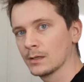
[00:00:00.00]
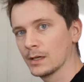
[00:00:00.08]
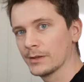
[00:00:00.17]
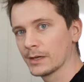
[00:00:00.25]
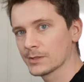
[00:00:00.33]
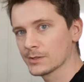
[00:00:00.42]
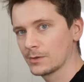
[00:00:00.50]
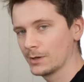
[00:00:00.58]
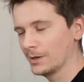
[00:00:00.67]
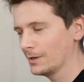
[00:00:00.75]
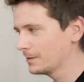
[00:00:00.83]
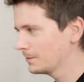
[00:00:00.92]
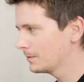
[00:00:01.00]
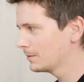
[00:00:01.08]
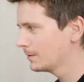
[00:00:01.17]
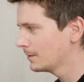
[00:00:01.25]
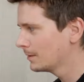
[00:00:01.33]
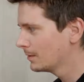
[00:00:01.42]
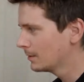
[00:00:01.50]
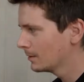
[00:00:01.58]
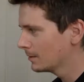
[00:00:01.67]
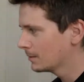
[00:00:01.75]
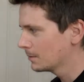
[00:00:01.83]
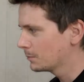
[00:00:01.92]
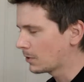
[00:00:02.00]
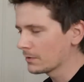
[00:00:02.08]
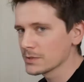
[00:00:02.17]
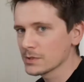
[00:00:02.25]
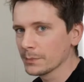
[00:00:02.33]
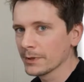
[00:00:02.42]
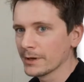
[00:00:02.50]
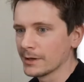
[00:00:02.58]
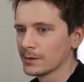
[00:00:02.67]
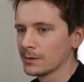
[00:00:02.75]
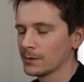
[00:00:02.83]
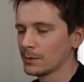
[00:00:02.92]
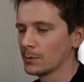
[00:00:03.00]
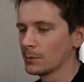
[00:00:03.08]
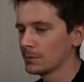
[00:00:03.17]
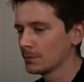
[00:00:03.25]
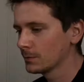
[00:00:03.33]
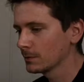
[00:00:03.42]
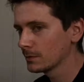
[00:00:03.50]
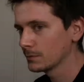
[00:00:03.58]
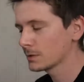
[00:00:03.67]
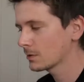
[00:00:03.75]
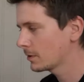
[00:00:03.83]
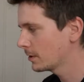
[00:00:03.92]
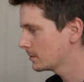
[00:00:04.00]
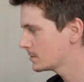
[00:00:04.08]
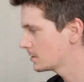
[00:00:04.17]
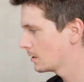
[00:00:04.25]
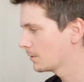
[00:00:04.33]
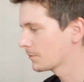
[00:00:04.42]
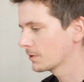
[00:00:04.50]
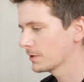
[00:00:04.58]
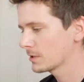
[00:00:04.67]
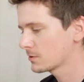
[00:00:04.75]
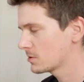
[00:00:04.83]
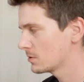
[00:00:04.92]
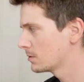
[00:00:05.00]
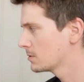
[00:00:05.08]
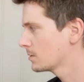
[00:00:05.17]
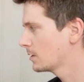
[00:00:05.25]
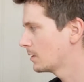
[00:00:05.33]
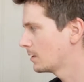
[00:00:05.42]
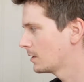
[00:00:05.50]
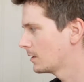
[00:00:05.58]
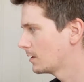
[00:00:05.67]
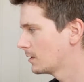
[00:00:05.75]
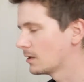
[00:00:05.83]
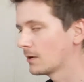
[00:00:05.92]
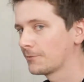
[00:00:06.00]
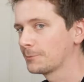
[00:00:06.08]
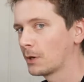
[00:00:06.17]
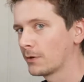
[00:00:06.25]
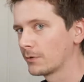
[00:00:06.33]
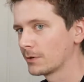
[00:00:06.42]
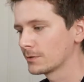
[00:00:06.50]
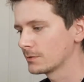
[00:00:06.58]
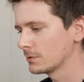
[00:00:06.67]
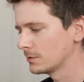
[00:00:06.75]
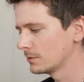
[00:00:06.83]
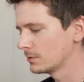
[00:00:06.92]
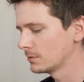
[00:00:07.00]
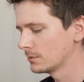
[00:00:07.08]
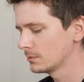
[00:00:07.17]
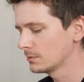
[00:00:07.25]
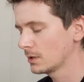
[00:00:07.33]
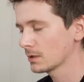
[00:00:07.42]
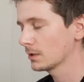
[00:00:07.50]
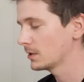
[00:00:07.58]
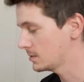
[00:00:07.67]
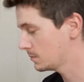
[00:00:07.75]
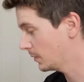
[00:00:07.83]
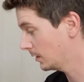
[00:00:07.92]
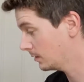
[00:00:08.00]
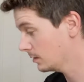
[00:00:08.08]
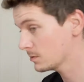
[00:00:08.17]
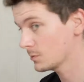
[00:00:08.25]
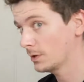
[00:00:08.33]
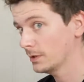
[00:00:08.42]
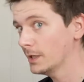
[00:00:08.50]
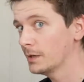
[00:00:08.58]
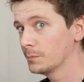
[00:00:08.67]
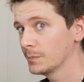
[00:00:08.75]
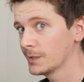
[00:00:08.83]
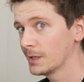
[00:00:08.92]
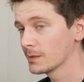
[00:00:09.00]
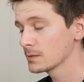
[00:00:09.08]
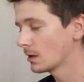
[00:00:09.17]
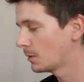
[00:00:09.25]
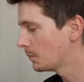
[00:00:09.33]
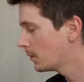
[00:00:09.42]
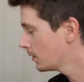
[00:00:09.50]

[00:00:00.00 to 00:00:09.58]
an extra power supply with the right set of connectors and enough power to at least make this run and then some.